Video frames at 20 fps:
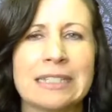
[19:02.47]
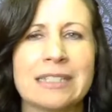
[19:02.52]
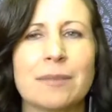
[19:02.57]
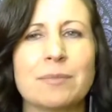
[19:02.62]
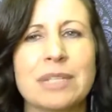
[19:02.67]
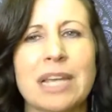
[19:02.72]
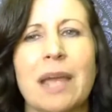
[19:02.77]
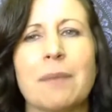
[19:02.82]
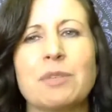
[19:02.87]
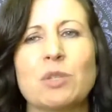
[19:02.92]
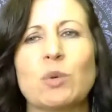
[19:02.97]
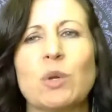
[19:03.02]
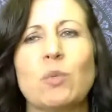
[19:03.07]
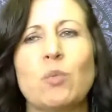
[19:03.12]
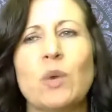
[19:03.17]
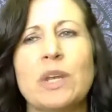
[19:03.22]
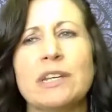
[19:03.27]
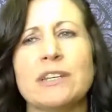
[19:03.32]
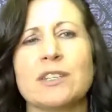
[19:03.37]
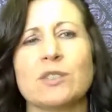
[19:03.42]
Sometimes we
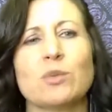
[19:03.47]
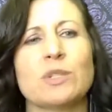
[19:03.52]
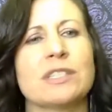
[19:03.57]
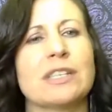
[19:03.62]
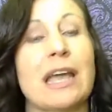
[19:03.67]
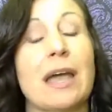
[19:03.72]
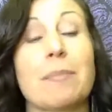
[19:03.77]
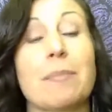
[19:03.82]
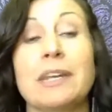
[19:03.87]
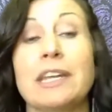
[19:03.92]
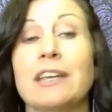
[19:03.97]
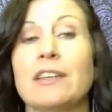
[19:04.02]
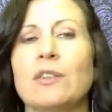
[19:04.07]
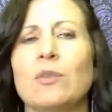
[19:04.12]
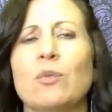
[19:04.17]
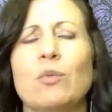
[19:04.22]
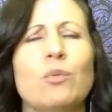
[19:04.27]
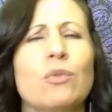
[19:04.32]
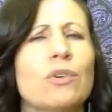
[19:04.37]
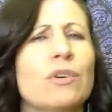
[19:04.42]
witness what's happening in
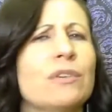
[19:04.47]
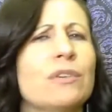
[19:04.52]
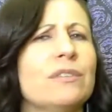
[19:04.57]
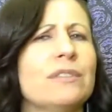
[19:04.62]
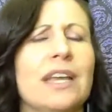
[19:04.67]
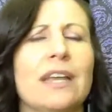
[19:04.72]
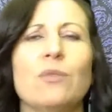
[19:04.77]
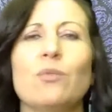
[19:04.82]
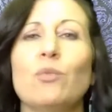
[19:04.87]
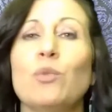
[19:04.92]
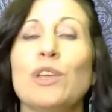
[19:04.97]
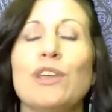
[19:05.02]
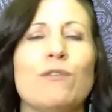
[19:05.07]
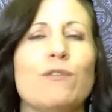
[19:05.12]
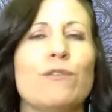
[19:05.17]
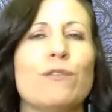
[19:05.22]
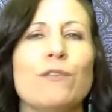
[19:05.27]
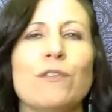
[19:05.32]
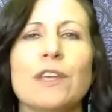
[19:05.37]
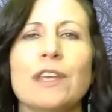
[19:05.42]
the world and we
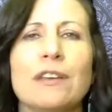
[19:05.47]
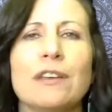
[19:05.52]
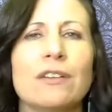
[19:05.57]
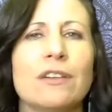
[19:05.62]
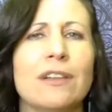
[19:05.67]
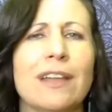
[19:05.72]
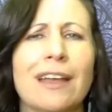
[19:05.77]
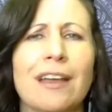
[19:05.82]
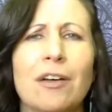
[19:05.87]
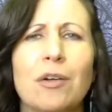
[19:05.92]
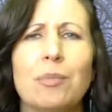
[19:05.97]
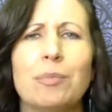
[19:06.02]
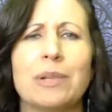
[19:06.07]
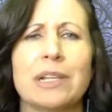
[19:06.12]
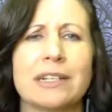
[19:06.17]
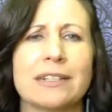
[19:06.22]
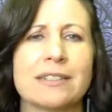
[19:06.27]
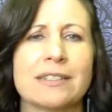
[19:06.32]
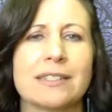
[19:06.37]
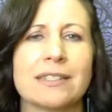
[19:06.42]
feel
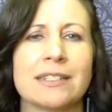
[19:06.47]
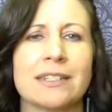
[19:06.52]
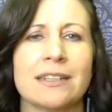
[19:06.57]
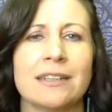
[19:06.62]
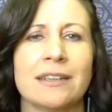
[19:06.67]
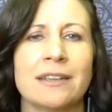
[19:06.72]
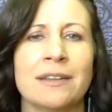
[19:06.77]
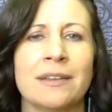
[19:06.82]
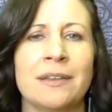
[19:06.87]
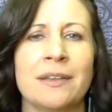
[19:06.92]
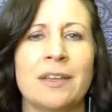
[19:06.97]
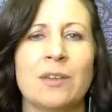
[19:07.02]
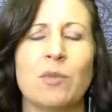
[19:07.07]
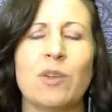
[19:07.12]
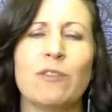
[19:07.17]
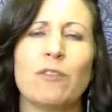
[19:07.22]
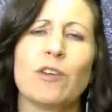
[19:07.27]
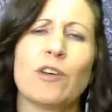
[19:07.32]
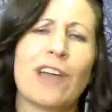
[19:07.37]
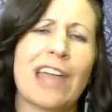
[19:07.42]
helpless.
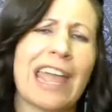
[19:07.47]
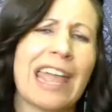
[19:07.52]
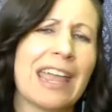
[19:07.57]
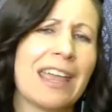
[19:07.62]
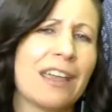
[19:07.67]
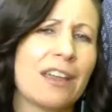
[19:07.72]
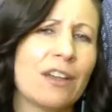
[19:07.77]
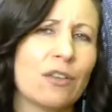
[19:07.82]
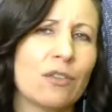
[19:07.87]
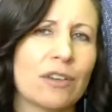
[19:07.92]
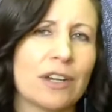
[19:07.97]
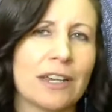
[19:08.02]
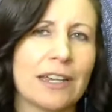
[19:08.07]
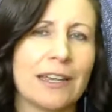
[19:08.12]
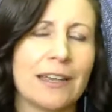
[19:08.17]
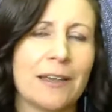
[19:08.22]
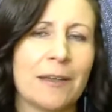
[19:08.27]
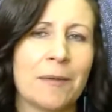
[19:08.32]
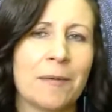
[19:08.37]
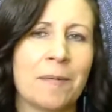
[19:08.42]
We feel
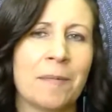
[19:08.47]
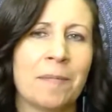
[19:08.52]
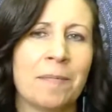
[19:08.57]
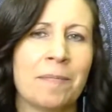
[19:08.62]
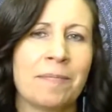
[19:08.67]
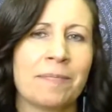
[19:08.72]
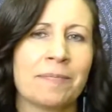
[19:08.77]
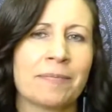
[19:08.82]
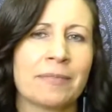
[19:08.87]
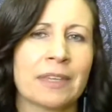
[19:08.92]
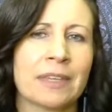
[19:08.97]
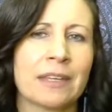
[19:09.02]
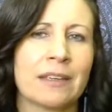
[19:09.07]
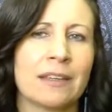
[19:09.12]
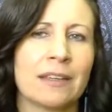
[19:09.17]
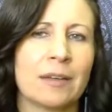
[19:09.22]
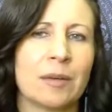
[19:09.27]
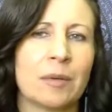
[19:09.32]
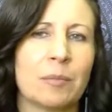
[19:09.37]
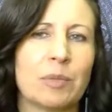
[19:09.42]
angry.
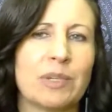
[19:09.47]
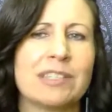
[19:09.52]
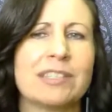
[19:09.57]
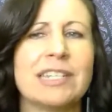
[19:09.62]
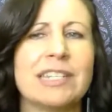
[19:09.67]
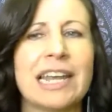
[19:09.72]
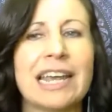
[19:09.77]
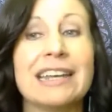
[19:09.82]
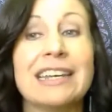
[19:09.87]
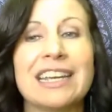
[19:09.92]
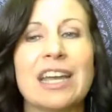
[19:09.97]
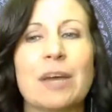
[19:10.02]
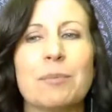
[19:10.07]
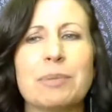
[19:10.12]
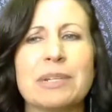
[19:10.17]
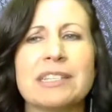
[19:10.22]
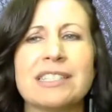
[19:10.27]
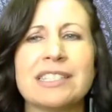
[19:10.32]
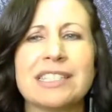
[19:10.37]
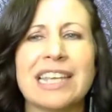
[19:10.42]
But standing up
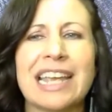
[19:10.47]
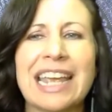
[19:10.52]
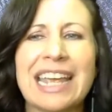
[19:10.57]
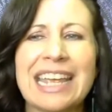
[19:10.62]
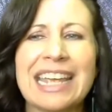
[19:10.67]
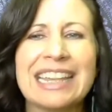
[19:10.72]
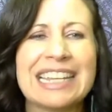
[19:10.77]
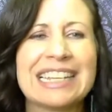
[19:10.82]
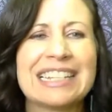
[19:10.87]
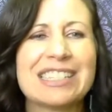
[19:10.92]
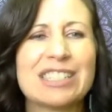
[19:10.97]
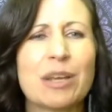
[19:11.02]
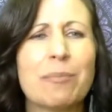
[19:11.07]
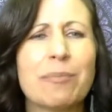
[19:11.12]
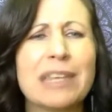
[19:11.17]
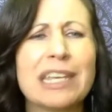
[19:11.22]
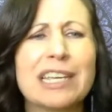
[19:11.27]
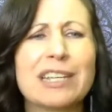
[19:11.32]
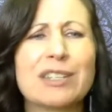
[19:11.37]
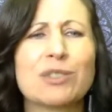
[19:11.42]
and saying that
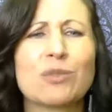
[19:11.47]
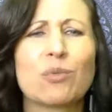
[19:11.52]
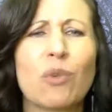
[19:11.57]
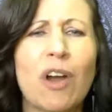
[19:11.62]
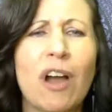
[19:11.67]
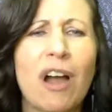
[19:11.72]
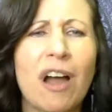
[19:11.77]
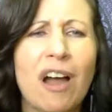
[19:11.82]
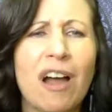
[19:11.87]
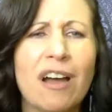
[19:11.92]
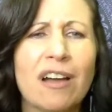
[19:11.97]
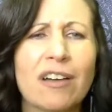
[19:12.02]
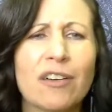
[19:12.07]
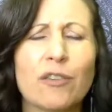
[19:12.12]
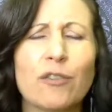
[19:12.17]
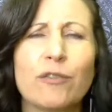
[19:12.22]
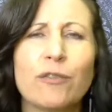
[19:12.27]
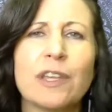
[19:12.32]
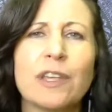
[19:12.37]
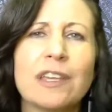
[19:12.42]
something is wrong
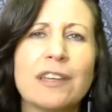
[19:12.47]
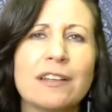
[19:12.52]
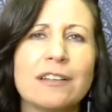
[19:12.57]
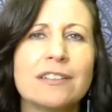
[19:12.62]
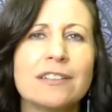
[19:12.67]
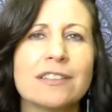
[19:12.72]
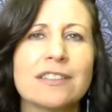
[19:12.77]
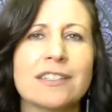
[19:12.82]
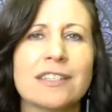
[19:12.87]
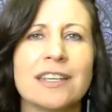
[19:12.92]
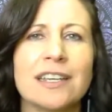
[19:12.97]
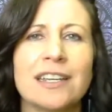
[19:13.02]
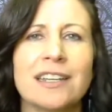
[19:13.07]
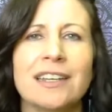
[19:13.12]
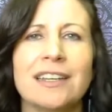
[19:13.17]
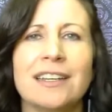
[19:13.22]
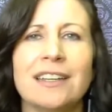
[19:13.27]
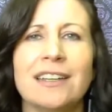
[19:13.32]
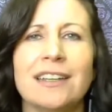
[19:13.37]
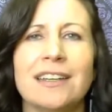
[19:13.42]
feels
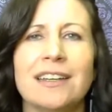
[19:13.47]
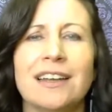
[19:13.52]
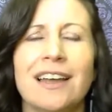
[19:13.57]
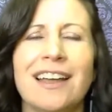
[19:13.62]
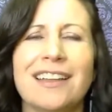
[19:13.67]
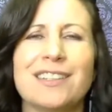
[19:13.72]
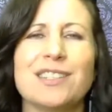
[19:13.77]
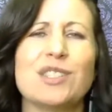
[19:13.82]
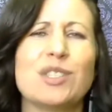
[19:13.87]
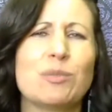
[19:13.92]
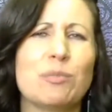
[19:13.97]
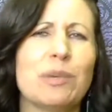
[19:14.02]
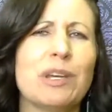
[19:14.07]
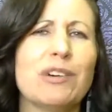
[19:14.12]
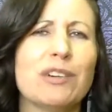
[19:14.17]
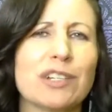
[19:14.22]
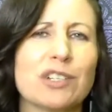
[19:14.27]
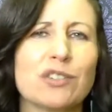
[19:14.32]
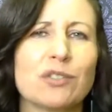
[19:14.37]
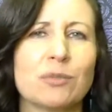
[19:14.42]

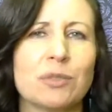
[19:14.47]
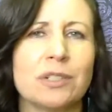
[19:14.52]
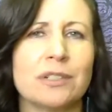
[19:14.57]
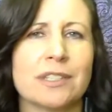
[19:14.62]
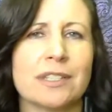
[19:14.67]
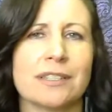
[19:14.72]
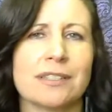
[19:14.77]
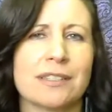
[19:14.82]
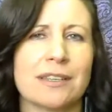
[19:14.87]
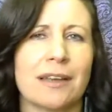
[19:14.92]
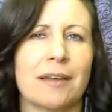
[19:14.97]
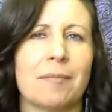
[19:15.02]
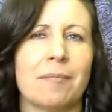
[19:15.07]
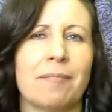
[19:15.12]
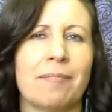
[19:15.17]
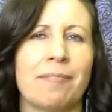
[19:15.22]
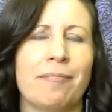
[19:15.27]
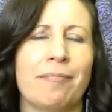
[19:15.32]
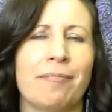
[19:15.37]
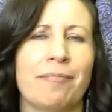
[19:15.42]
unspiritual to some.